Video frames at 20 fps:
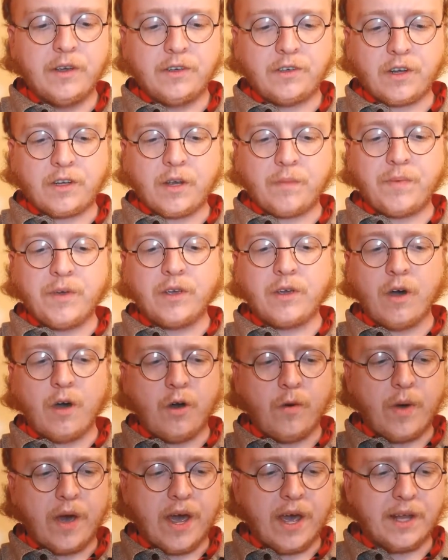Shut up and
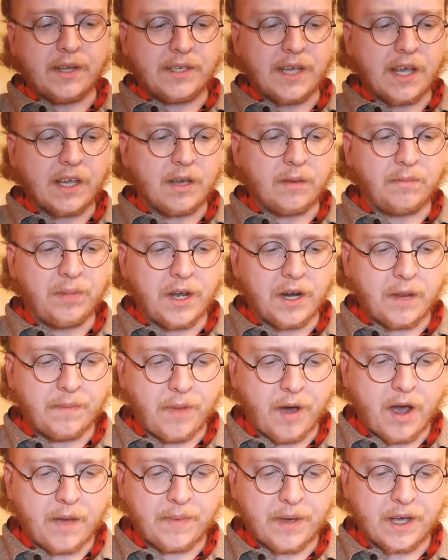go away and take your bloody
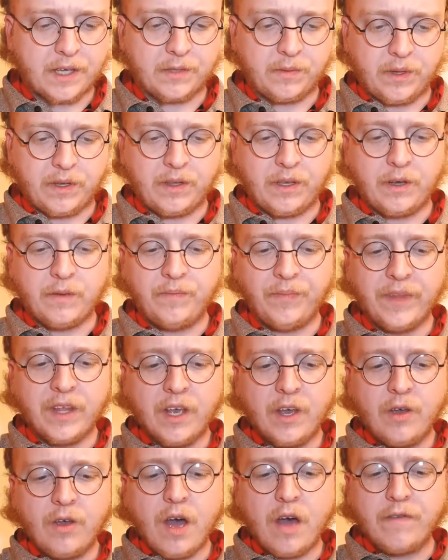bypass with you.
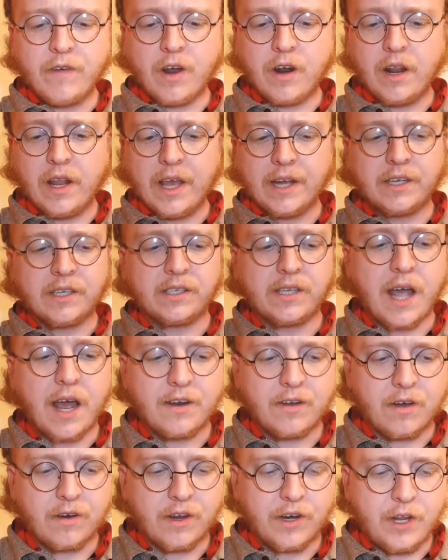You haven't got a leg to
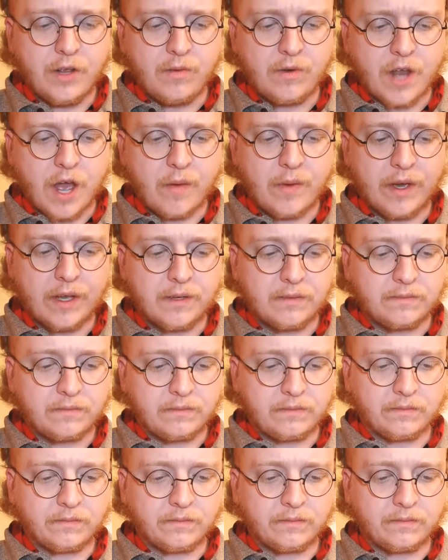stand on, and you know it.